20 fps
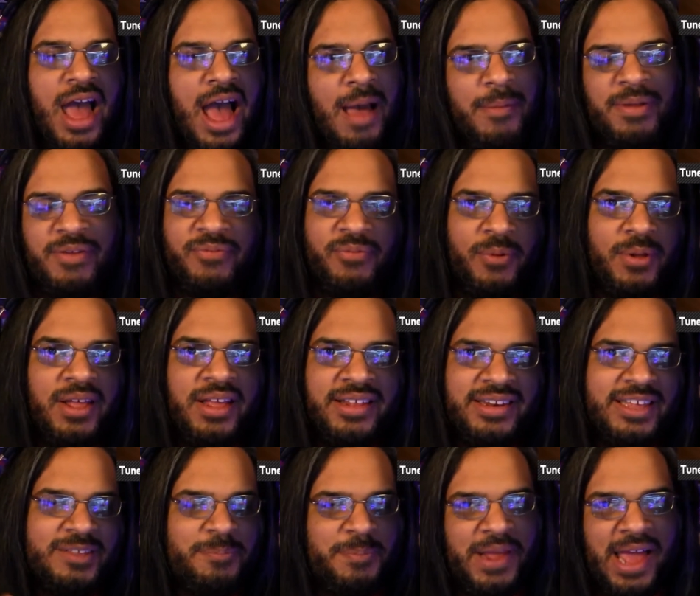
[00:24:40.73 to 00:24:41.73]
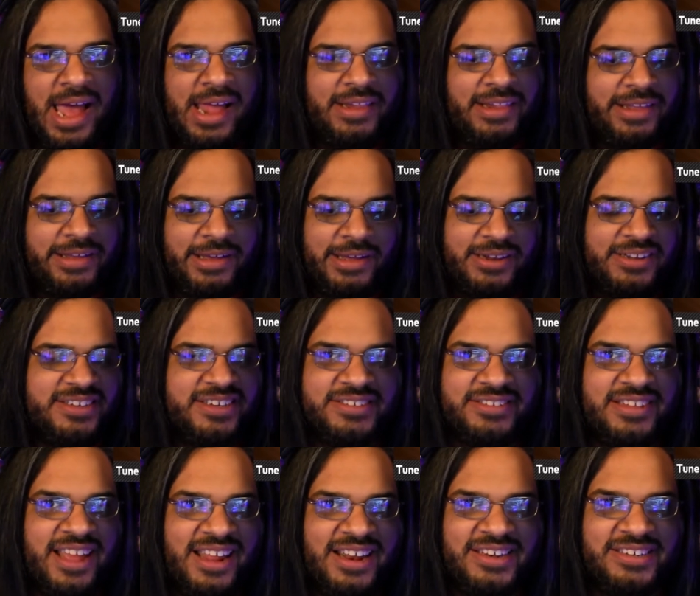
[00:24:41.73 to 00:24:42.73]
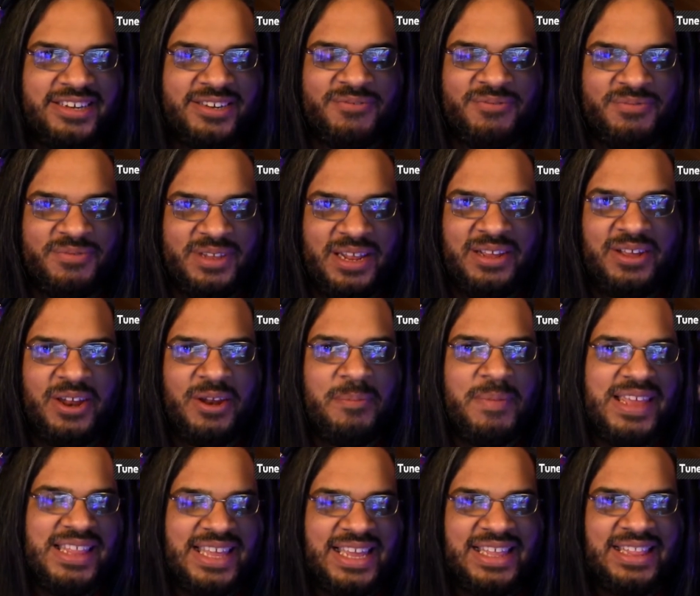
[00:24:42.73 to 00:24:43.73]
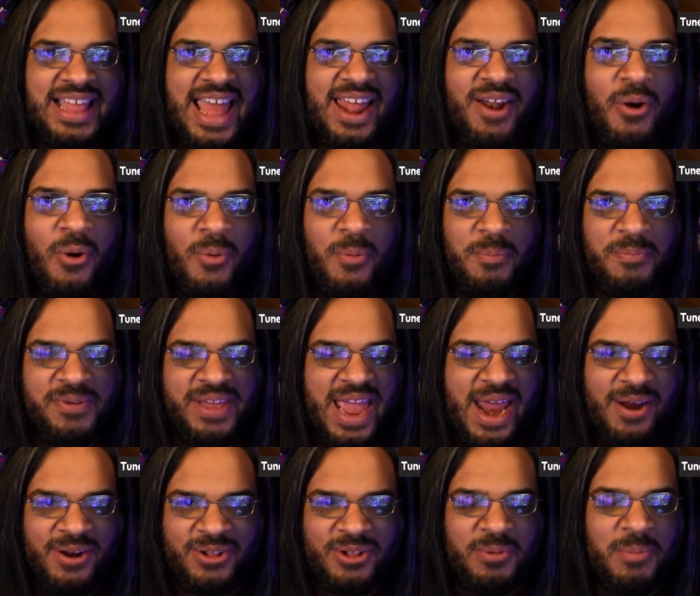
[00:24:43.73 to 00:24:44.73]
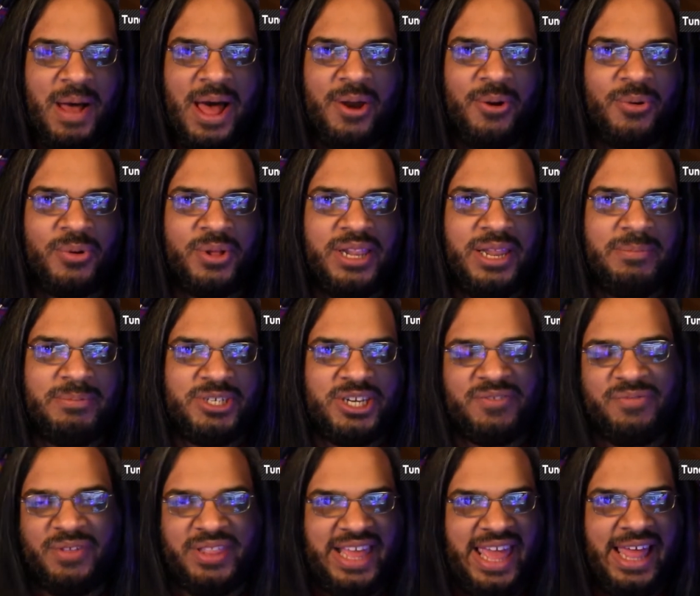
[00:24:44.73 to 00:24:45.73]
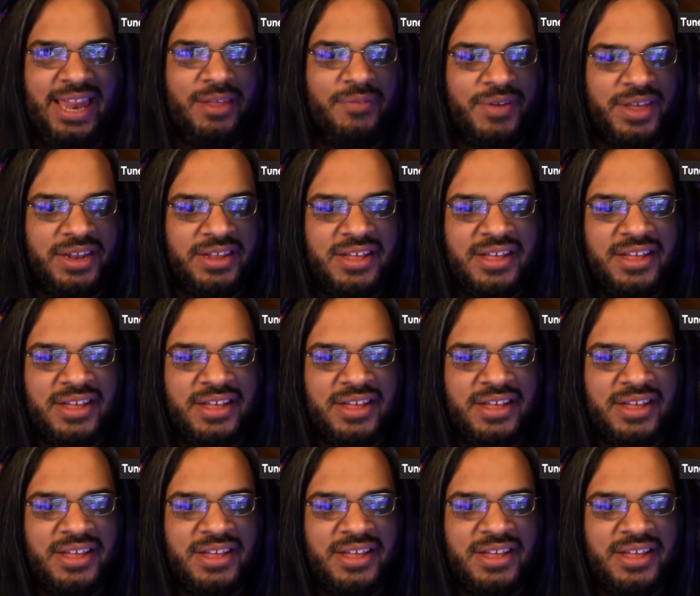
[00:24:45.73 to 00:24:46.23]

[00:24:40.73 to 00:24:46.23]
I mean, let's be honest, they could have just done it. They could have made that whole character model clip just for the hell of it.